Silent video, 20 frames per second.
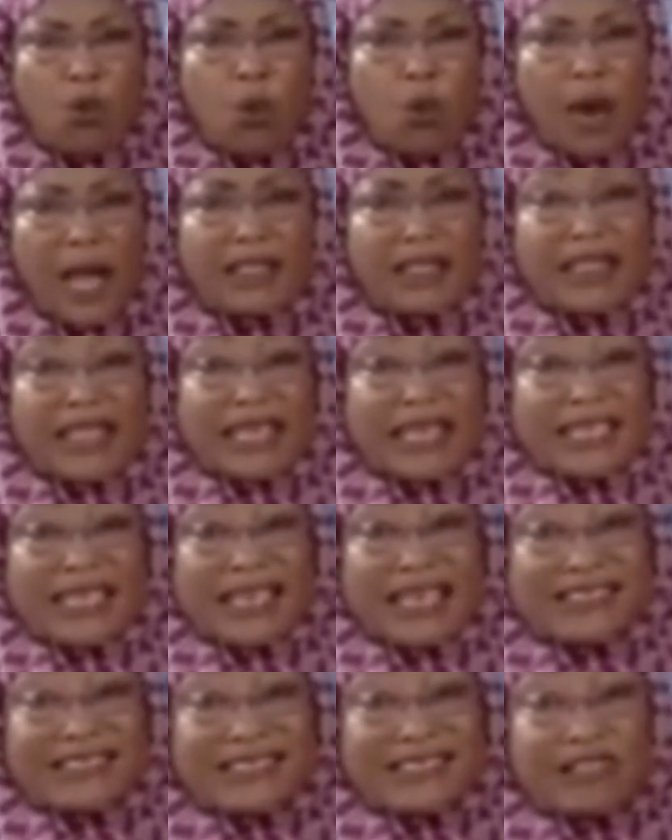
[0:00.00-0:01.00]
one that
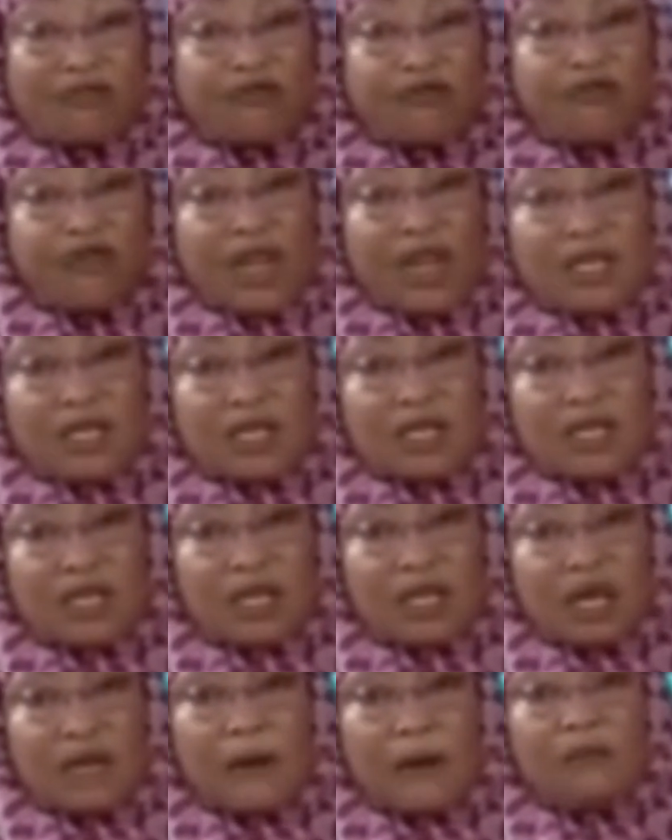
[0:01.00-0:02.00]
is different,
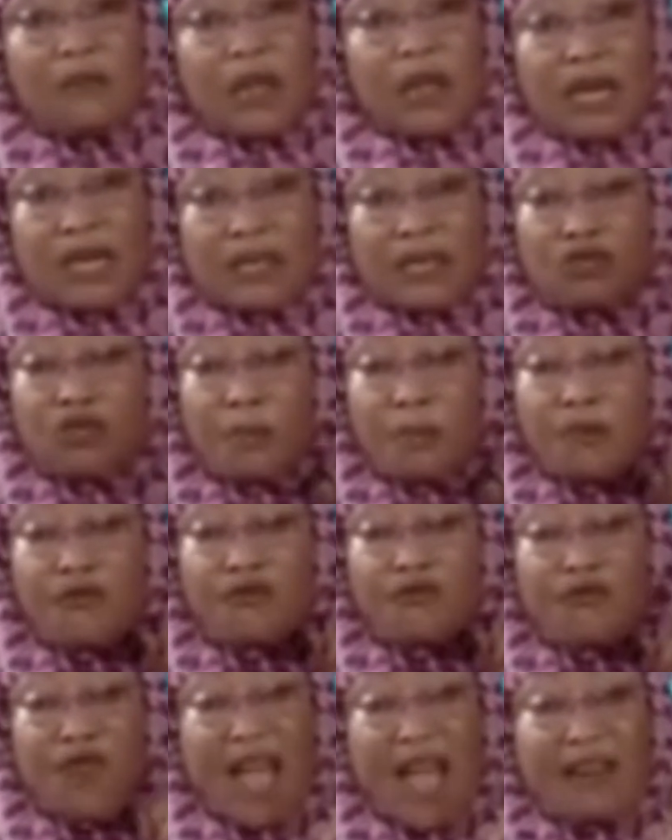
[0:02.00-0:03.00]
to be
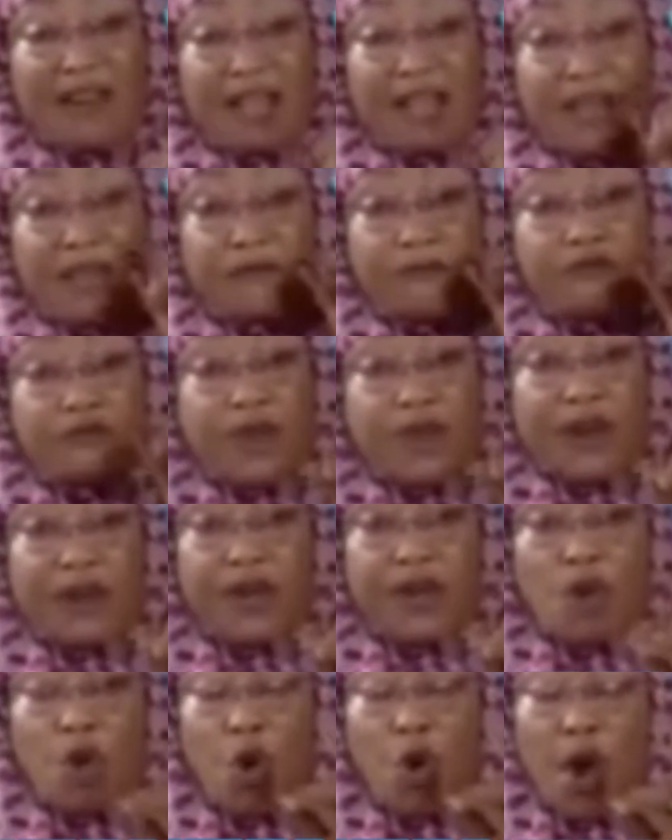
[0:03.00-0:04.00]
very,
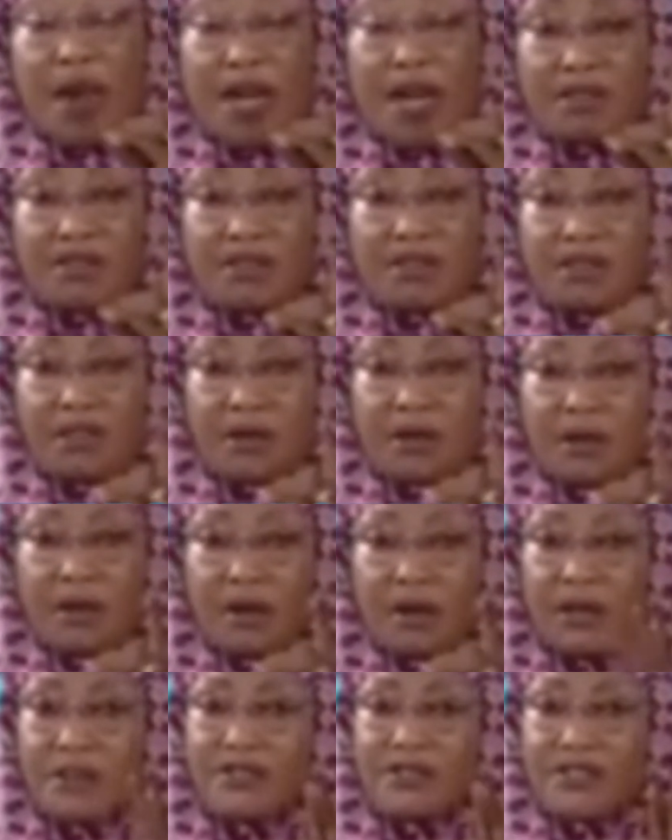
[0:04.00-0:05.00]
very honest,
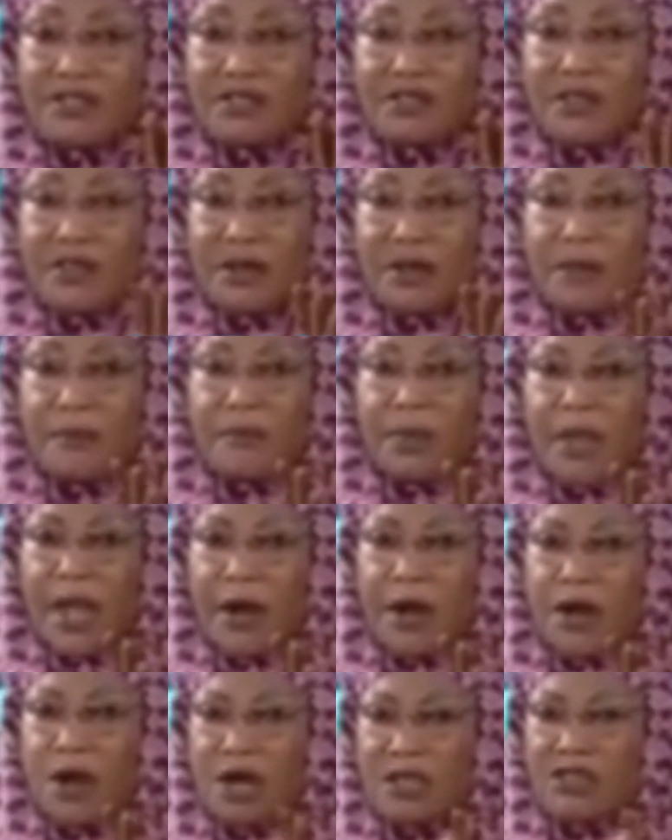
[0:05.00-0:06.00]
is
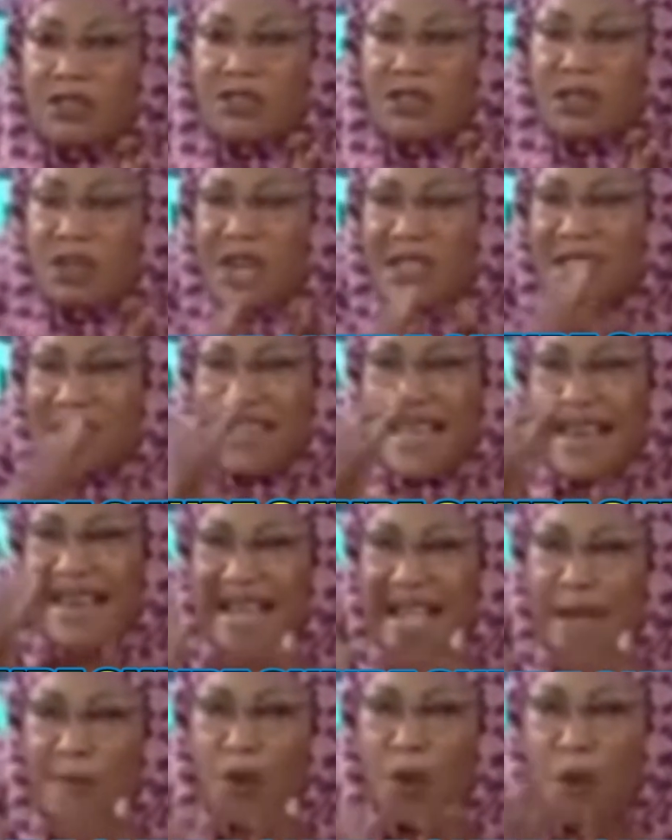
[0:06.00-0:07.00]
not the
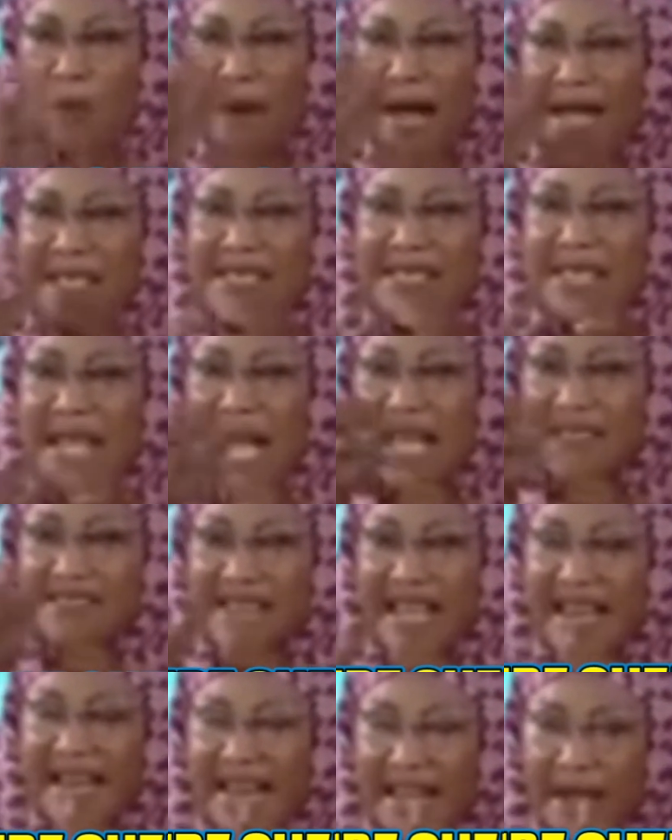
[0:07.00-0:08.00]
Labour Party as
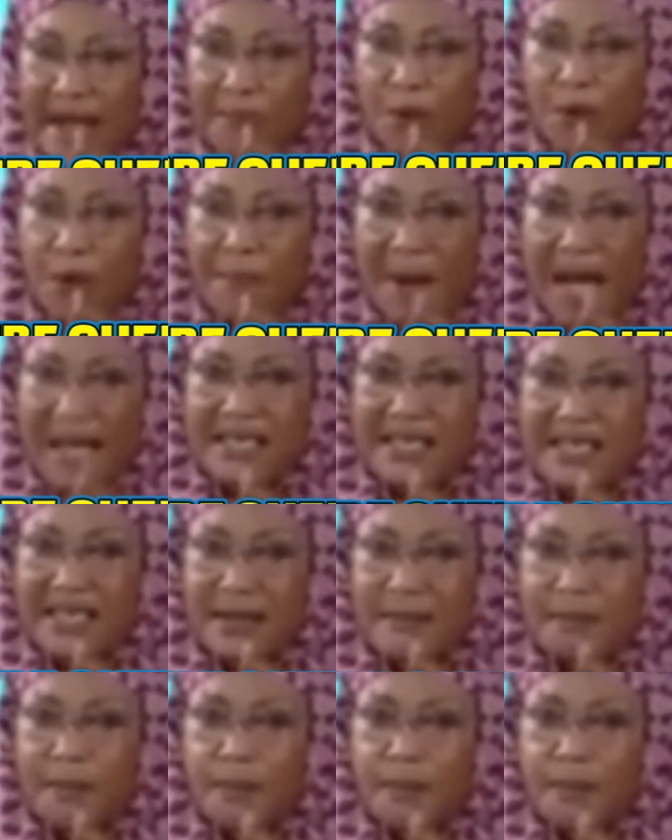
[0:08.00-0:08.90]
a Labour Party,